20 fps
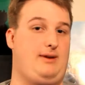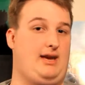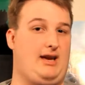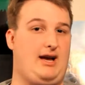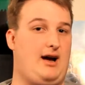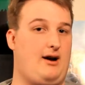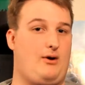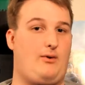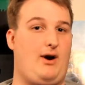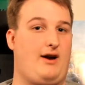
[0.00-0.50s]

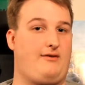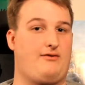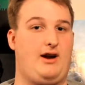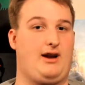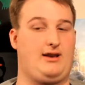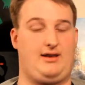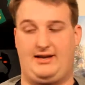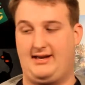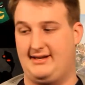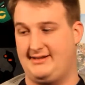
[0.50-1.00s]
quite
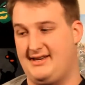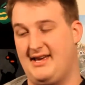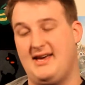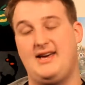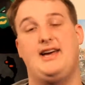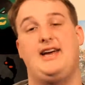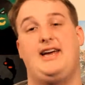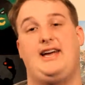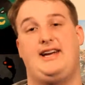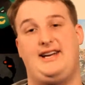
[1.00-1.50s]
frankly, because
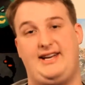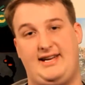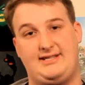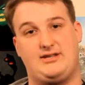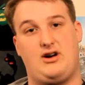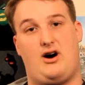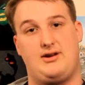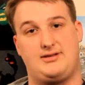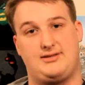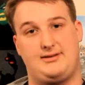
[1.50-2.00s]
he's
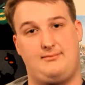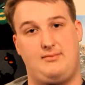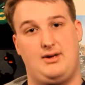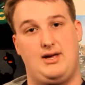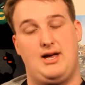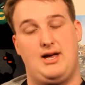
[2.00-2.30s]
awesome.